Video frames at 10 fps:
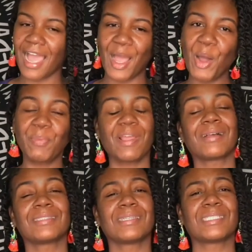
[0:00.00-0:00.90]
I hope
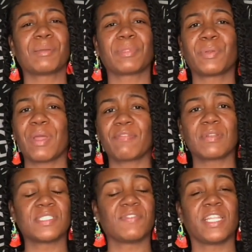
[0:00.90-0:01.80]
y'all took something away from
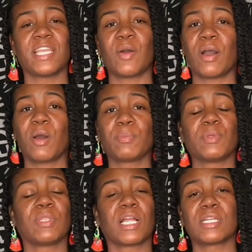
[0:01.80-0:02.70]
this video. I hope
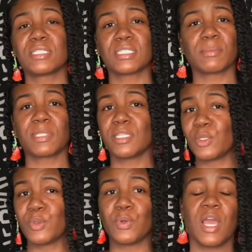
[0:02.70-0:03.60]
you learned something
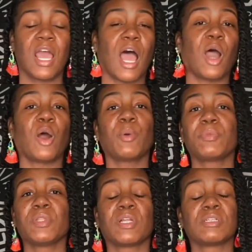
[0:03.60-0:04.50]
new. I hope
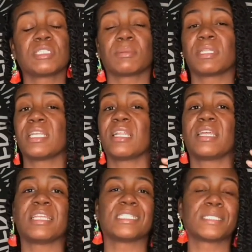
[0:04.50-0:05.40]
you learned something that'll
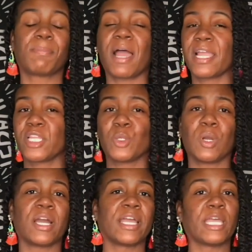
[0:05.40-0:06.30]
inspire you
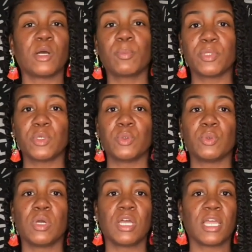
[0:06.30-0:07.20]
or help you
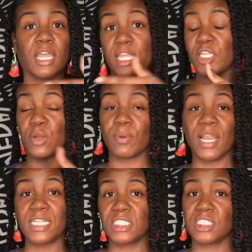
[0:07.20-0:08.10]
in your
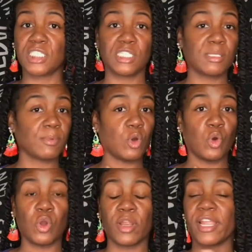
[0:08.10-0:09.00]
relationship
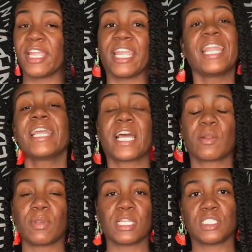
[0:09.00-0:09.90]
or in any kind of
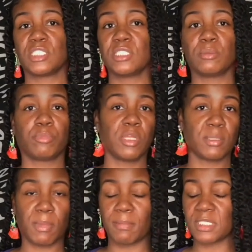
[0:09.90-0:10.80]
relationship, brother,
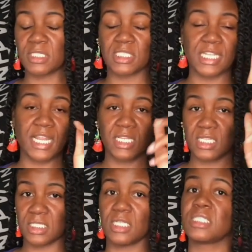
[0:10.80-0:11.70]
mama, sister, daddy,
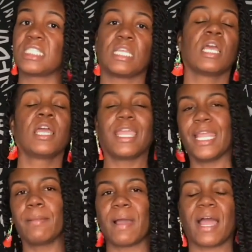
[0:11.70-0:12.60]
cousin, auntie,
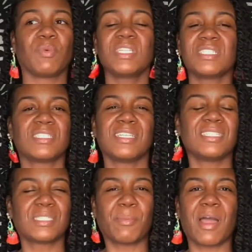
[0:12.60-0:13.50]
anybody. We just need
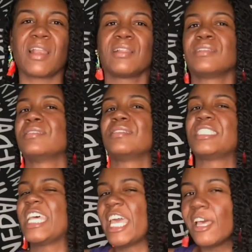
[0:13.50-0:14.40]
somebody to
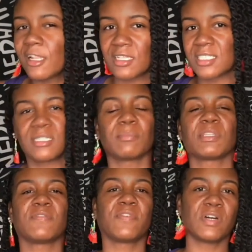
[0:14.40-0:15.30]
tell us
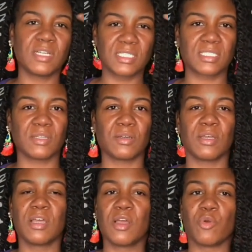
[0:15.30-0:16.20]
something for us to
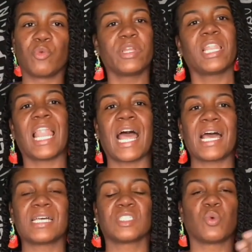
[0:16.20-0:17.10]

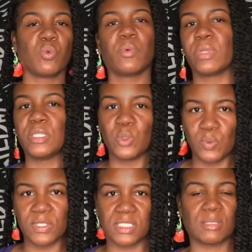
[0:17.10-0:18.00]
realize what we
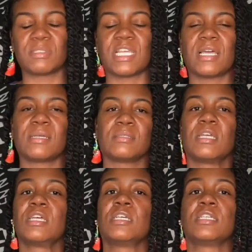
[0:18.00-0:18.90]
doing sometimes.
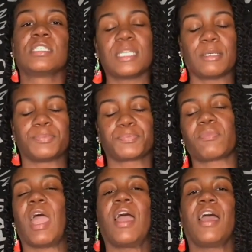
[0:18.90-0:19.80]
So
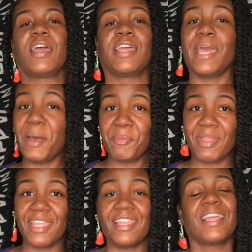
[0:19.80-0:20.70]
it helped
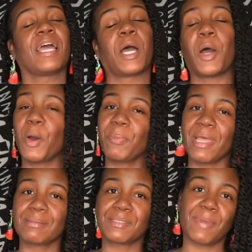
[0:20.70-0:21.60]
me. Hope it
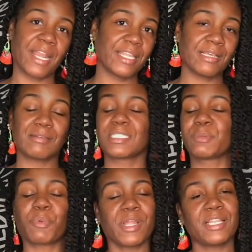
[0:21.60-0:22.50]
helps somebody else.
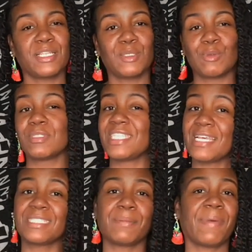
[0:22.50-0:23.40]
Spread the news.
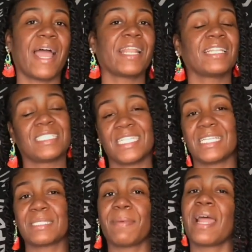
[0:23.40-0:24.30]
Tell somebody to tell
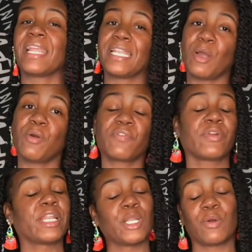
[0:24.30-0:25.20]
somebody. Know a
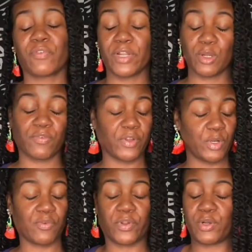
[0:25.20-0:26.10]
friend and know a friend, know a friend,
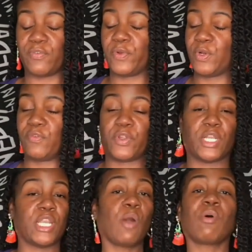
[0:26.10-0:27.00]
know a friend, know a friend, know a
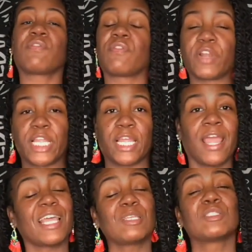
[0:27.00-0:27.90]
friend, know a friend.
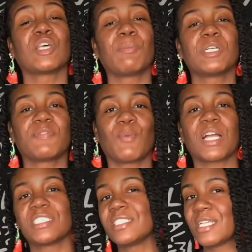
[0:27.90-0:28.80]
Thank you so much for
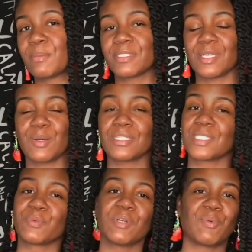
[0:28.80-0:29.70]
watching this episode of Surreal